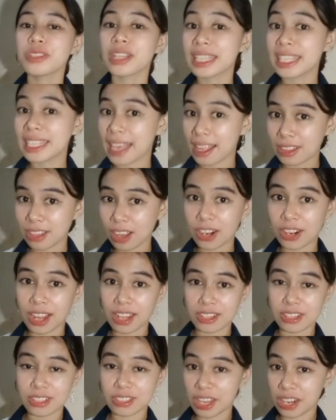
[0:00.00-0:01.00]
to the
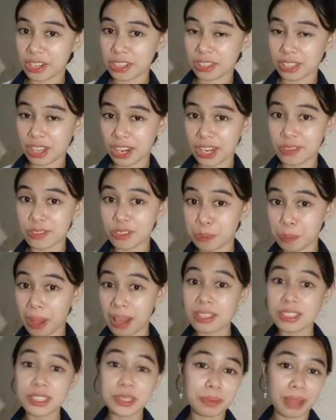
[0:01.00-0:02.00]
DNR Undersecretary for
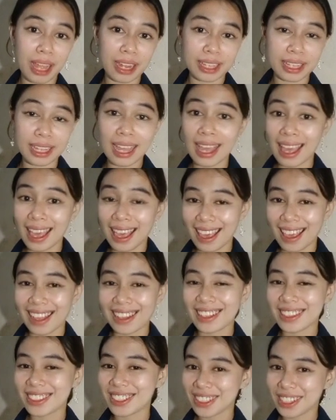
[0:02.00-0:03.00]
Policy Planning
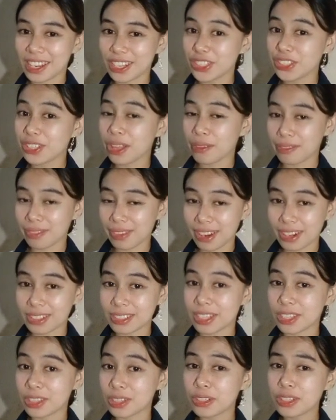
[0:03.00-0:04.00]
and International
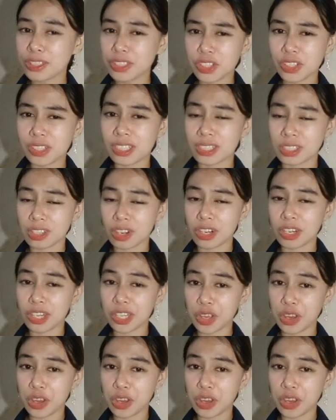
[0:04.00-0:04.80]
Affairs, Attorney Jonas R.